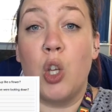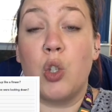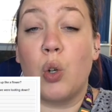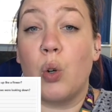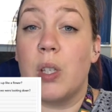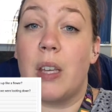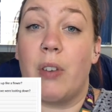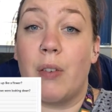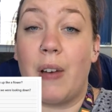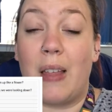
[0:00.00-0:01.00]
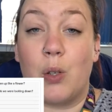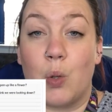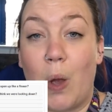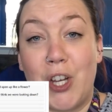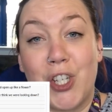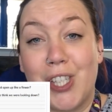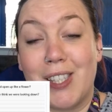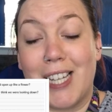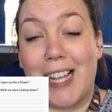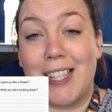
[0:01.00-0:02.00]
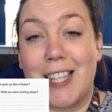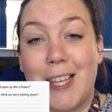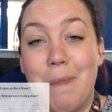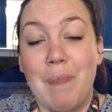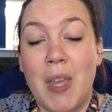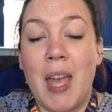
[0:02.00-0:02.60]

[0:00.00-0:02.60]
So go see if you can find those questions and answer them.